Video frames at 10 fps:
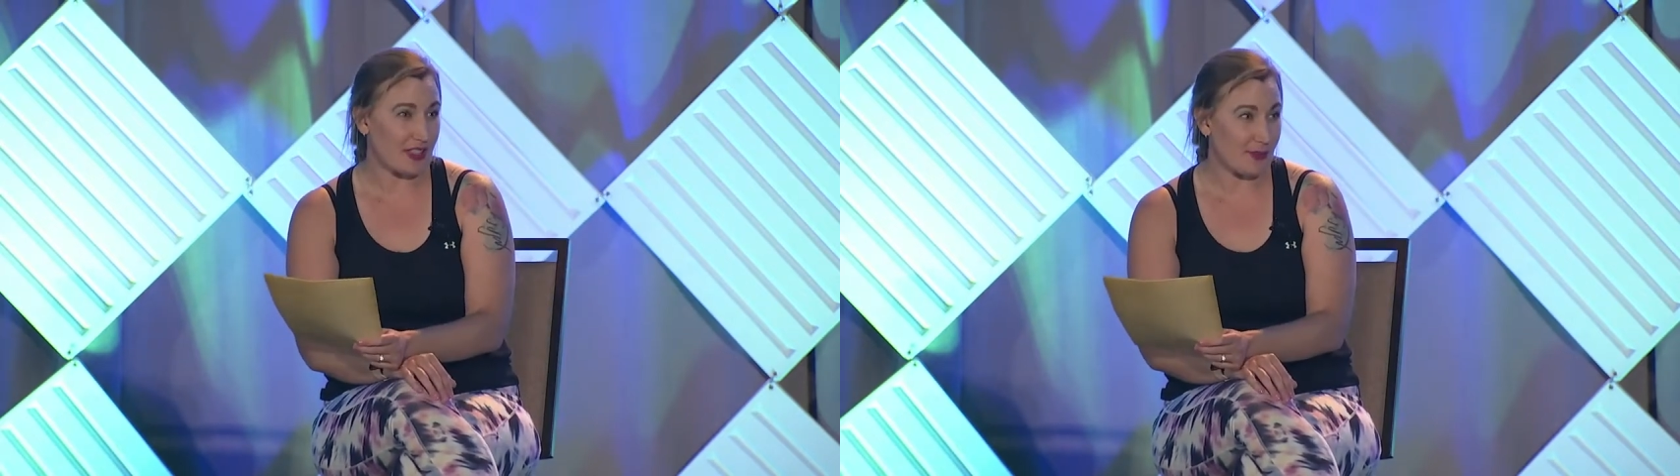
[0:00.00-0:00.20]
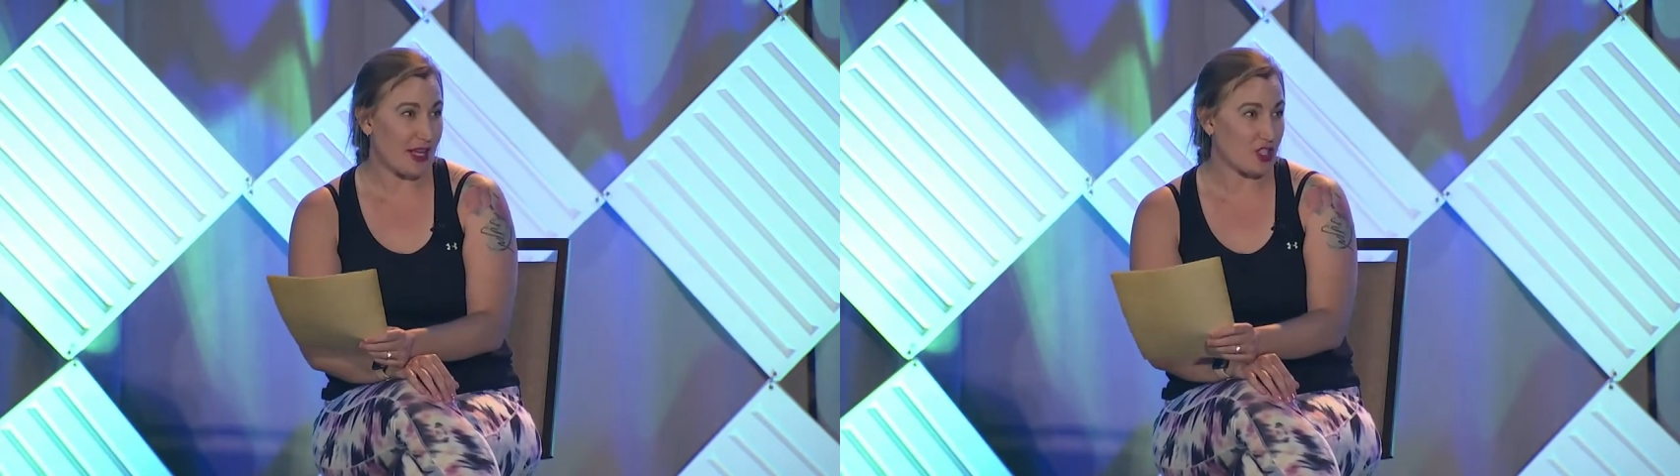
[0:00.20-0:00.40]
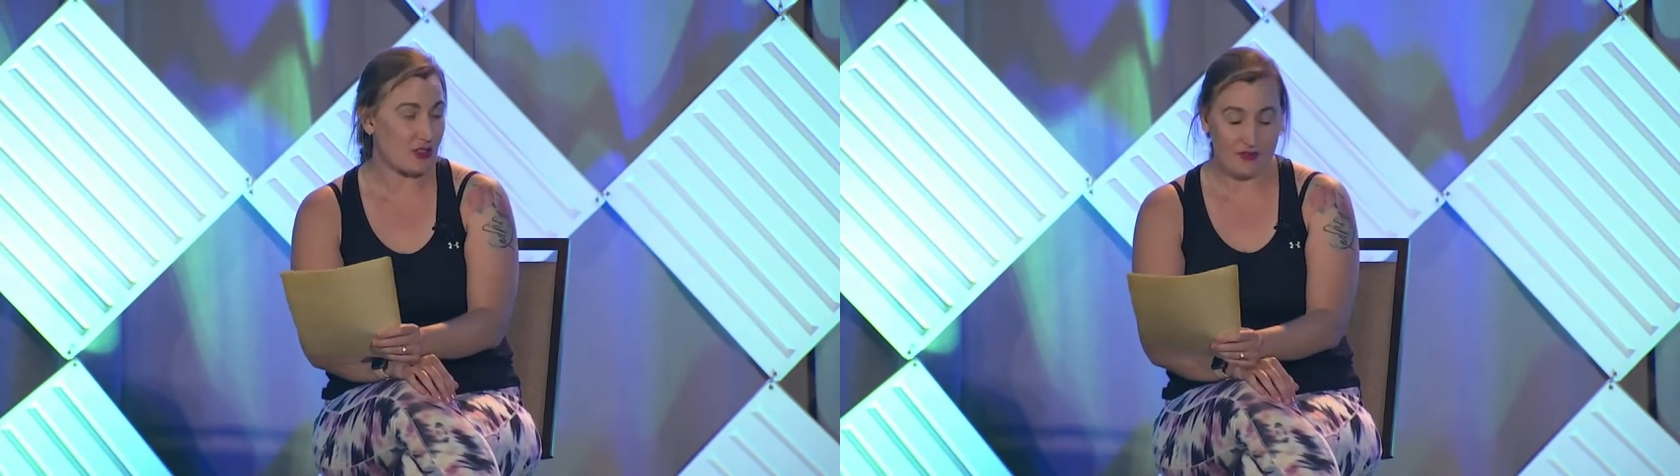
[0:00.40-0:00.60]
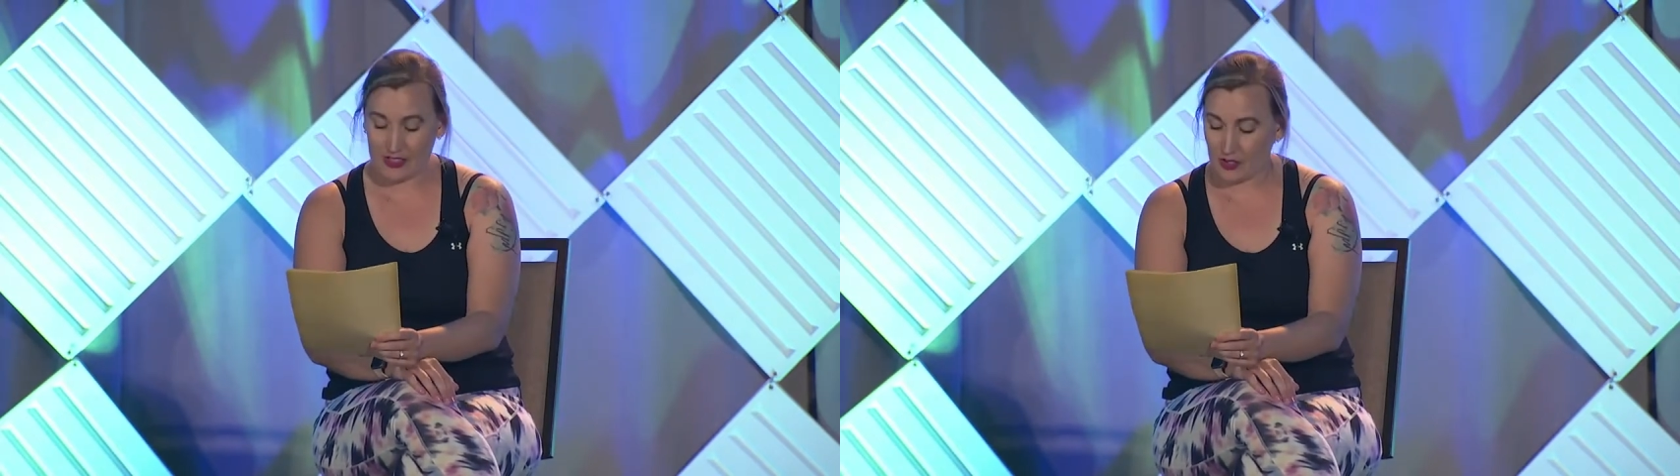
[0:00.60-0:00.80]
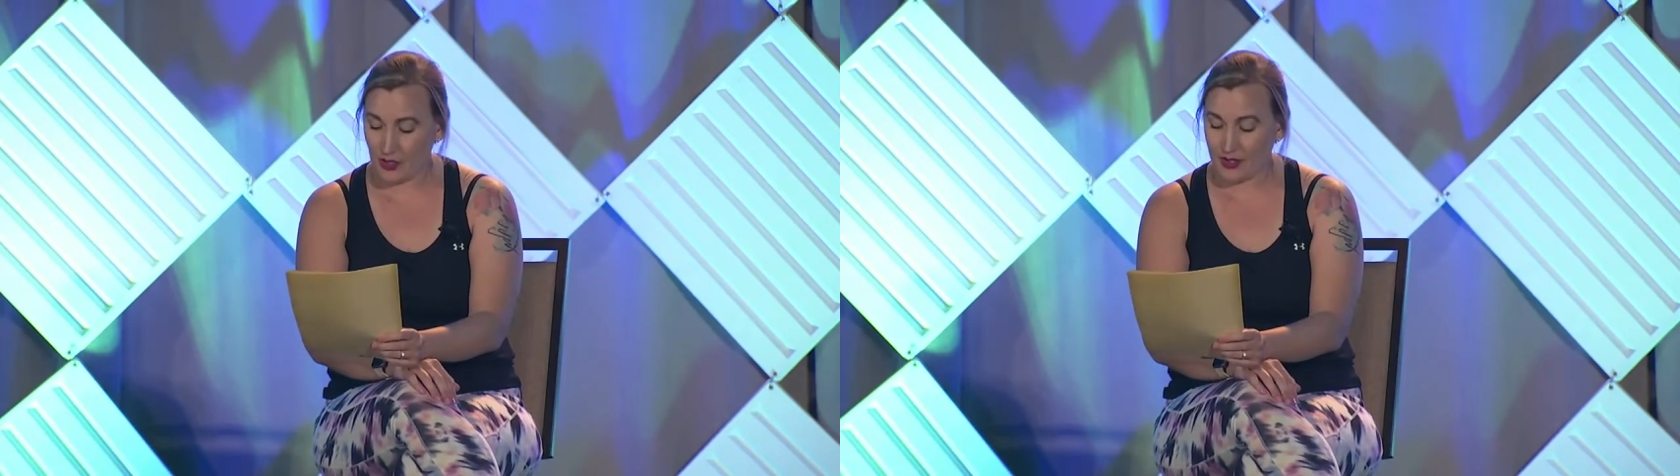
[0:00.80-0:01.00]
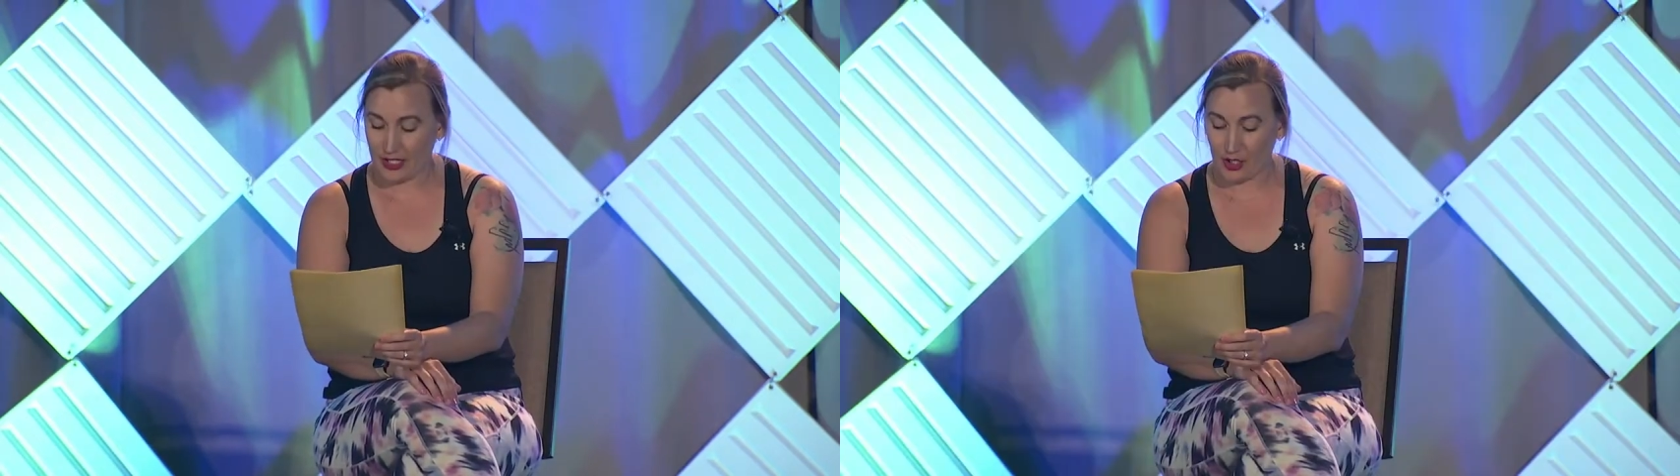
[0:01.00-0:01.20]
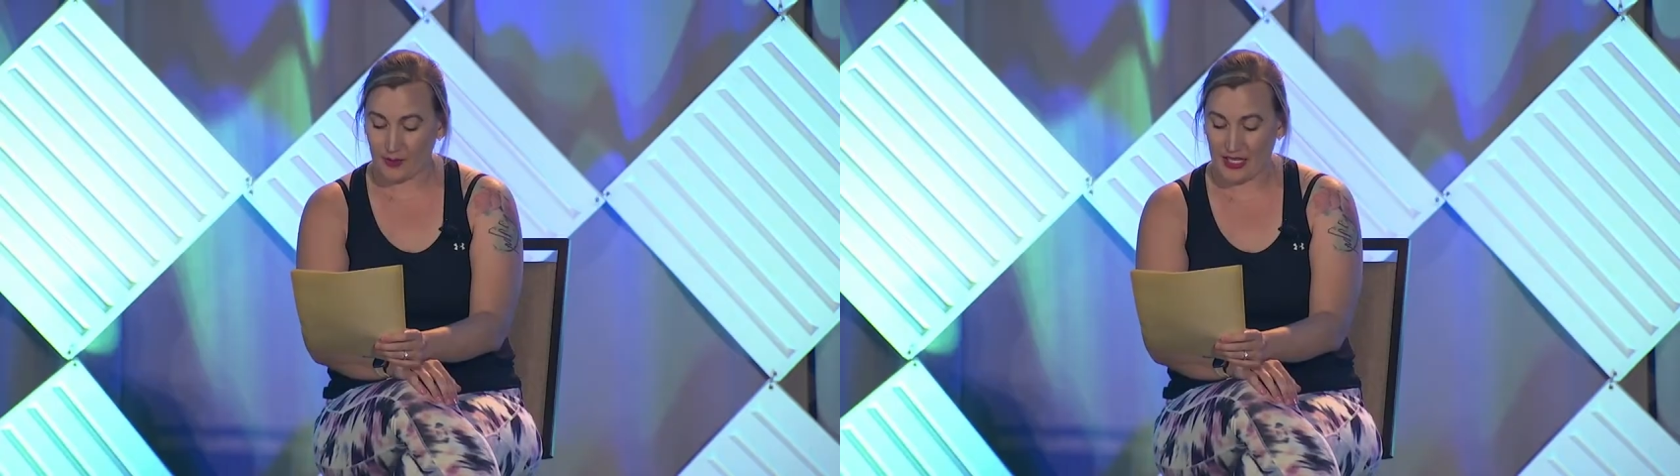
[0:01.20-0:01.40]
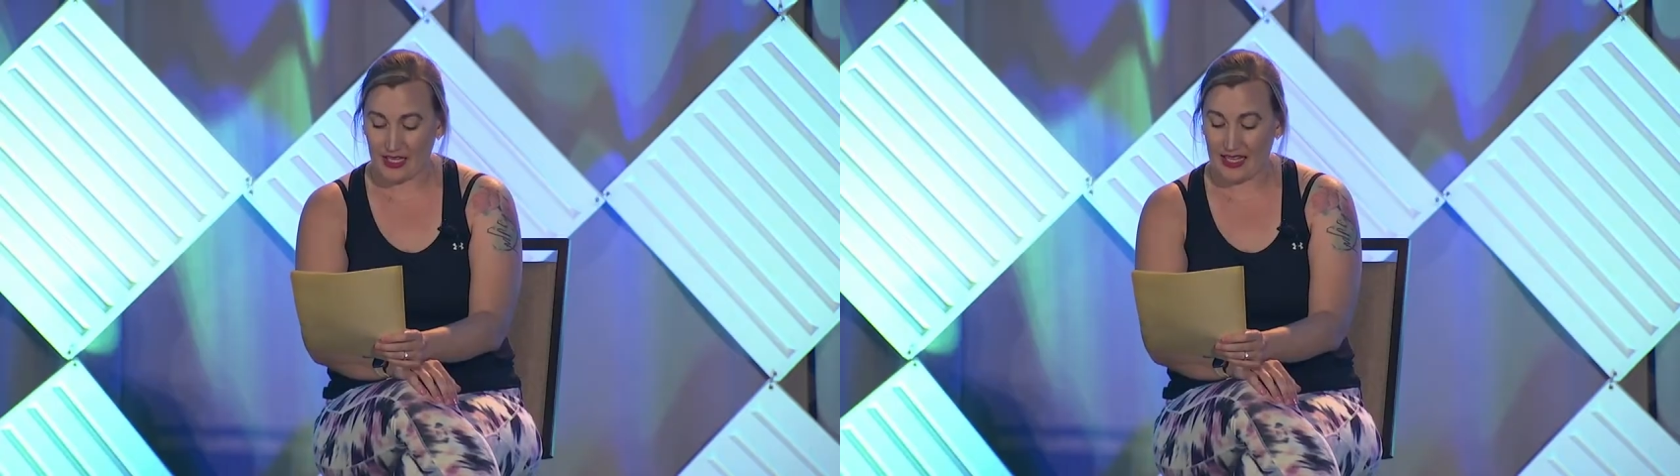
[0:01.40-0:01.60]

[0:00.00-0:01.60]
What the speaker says: inpatient physical therapy